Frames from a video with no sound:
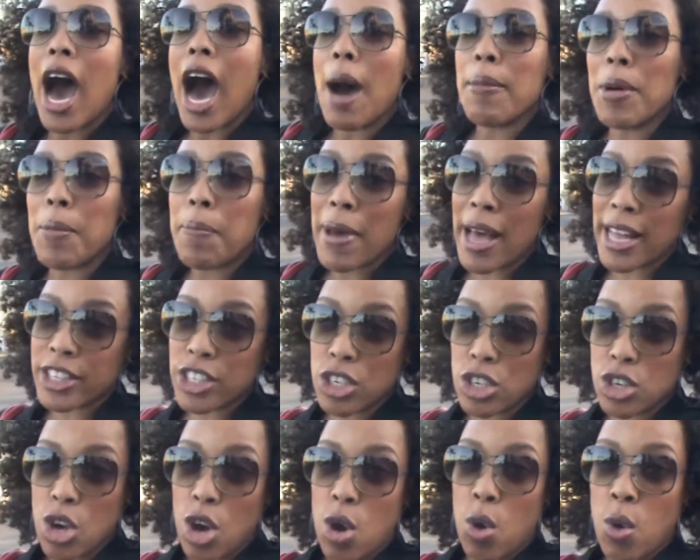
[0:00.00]
I'm about
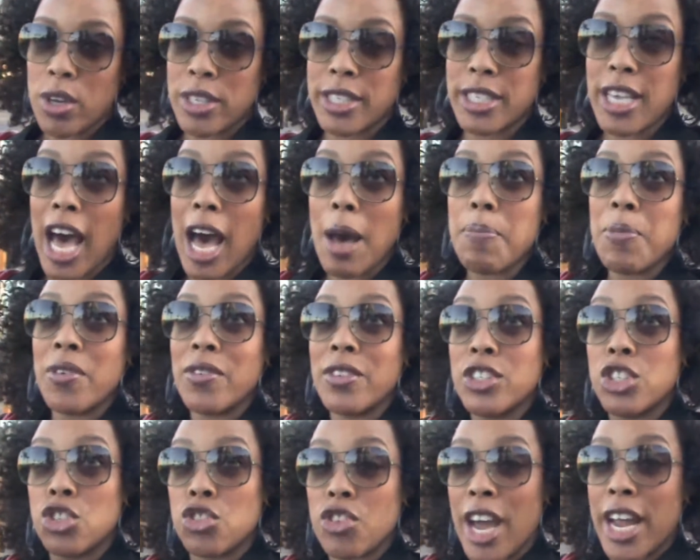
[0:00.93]
to go on top of
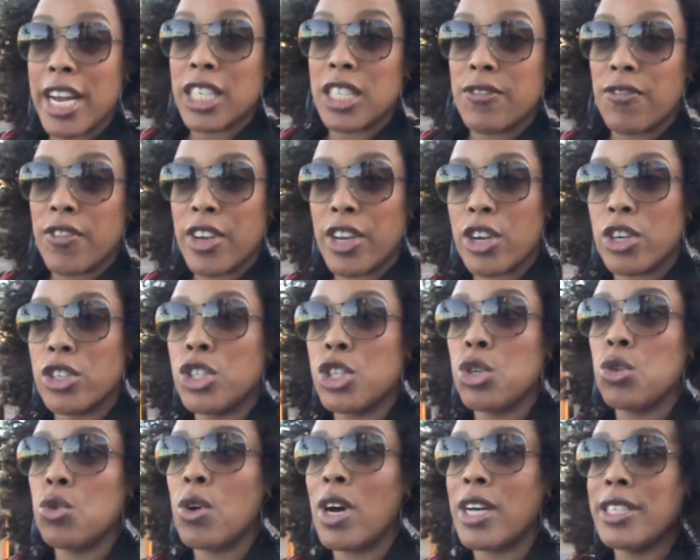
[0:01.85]
the stratosphere
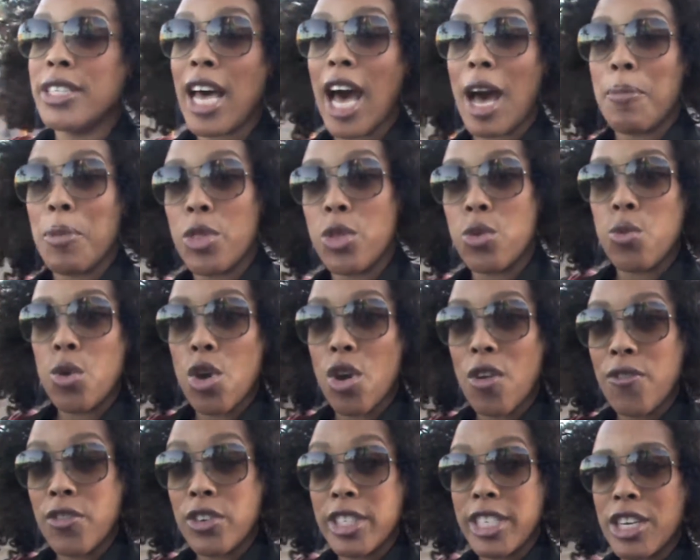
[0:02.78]
to a top of the
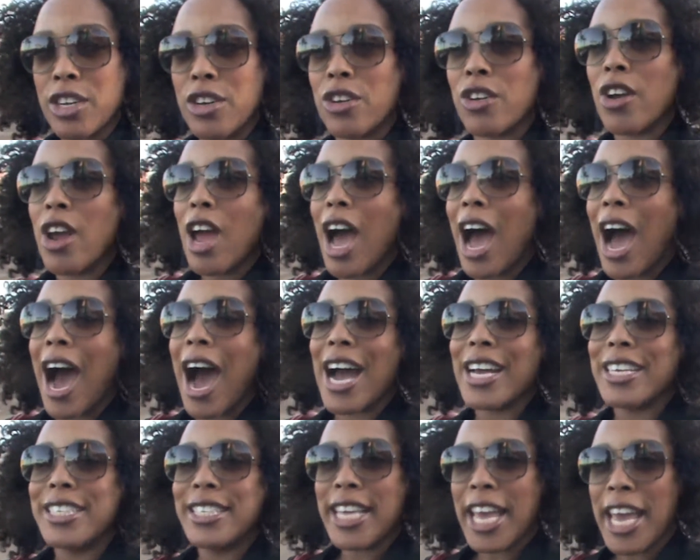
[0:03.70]
world for dinner.
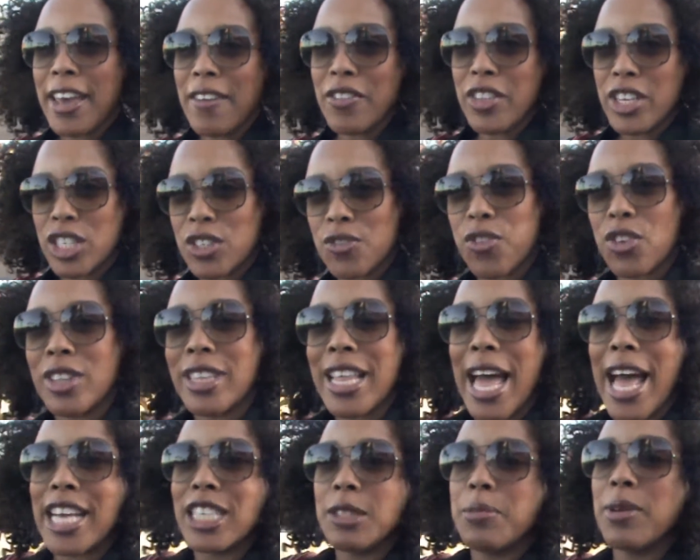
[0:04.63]
I saved this for
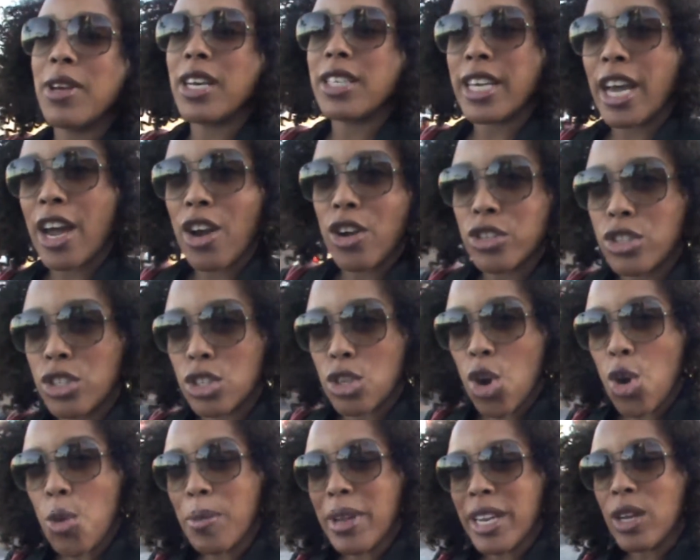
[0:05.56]
last because I heard
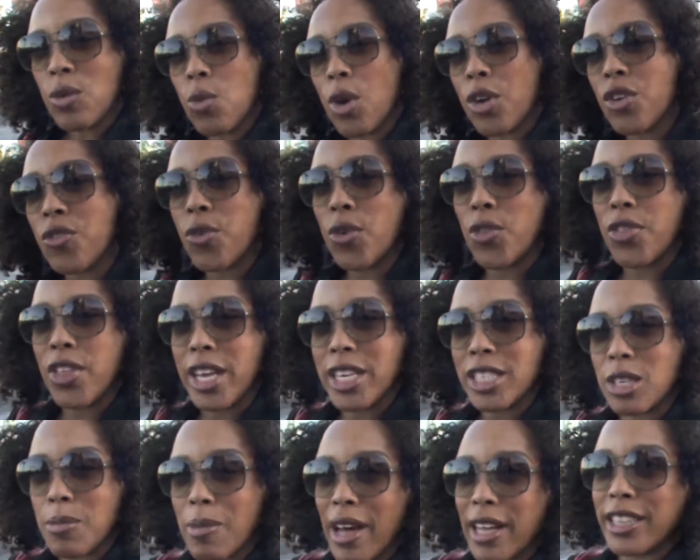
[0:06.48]
so many wonderful
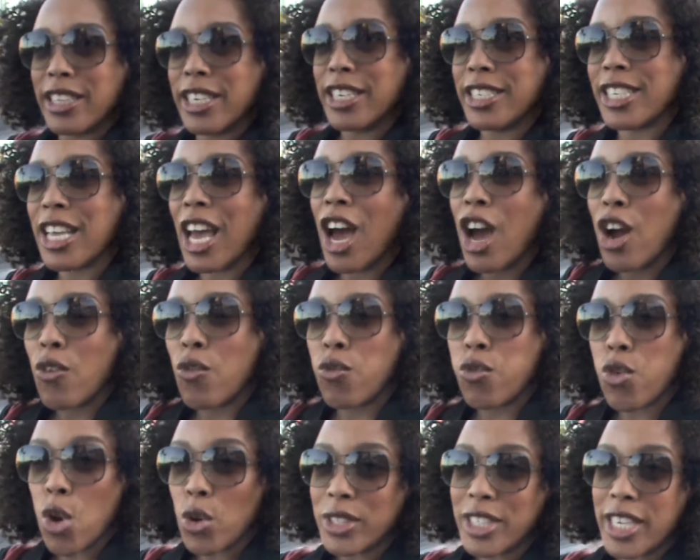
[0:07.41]
things about this
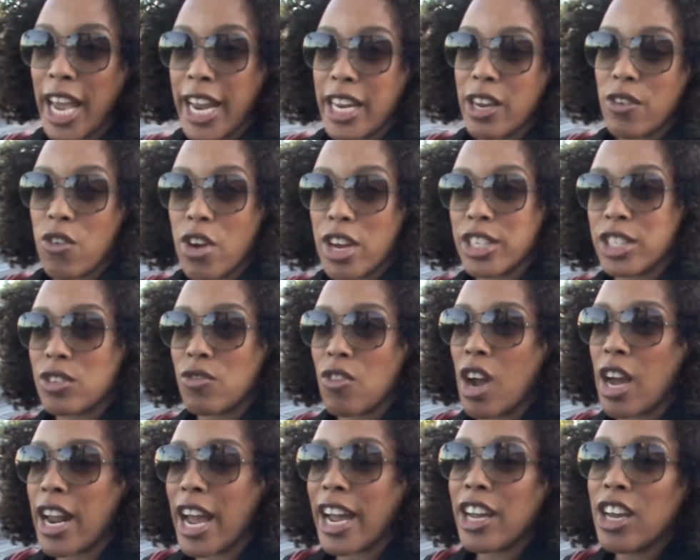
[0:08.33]
rotating restaurant.